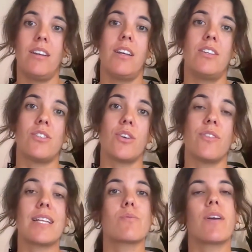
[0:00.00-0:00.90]
So
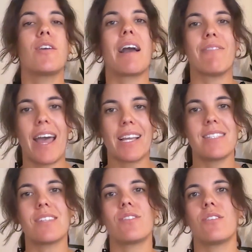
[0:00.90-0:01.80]
that's why you have
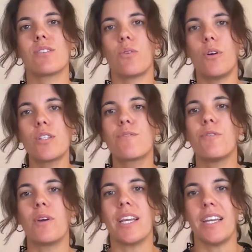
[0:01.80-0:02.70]
access to this course
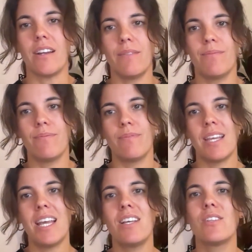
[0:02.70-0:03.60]
for a year.
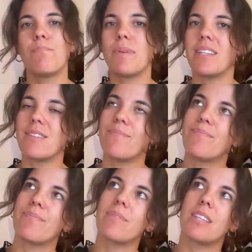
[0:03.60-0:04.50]
But
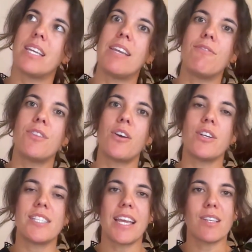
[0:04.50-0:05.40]
even though you're
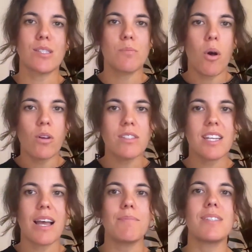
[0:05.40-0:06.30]
taking small
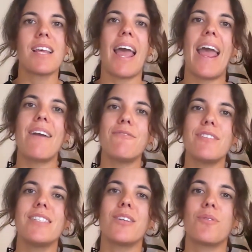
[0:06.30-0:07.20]
steps, every
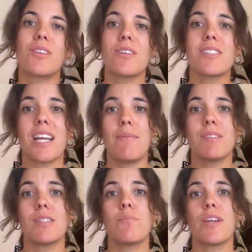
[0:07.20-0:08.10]
single one of those steps
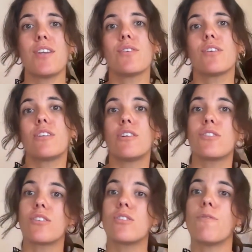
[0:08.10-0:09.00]
is bringing you
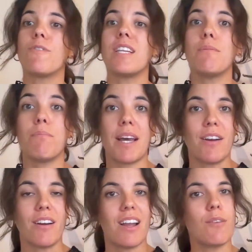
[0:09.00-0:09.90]
closer to feeling
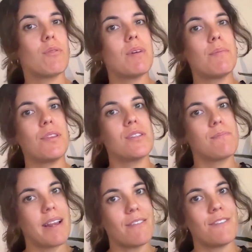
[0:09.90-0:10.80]
better. And remember those
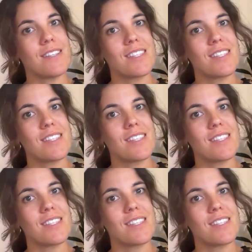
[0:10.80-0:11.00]
benefits that